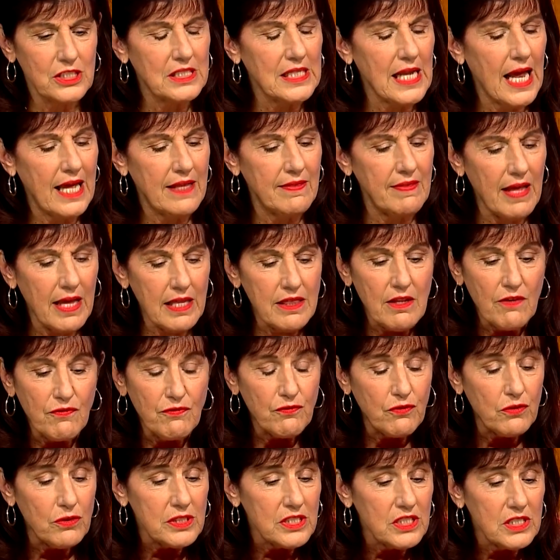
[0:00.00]
Just, and
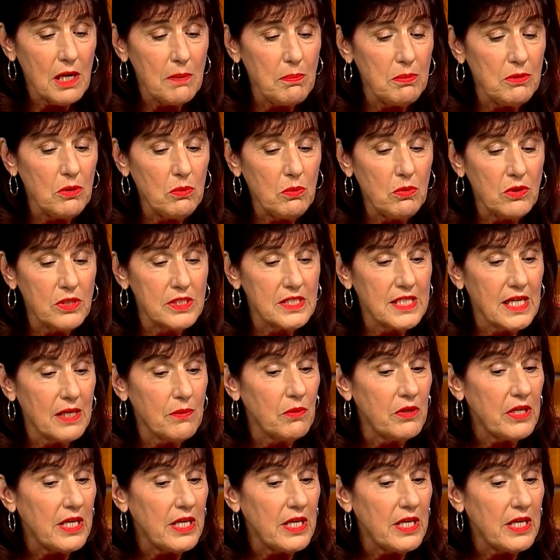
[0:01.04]
then the first couple of words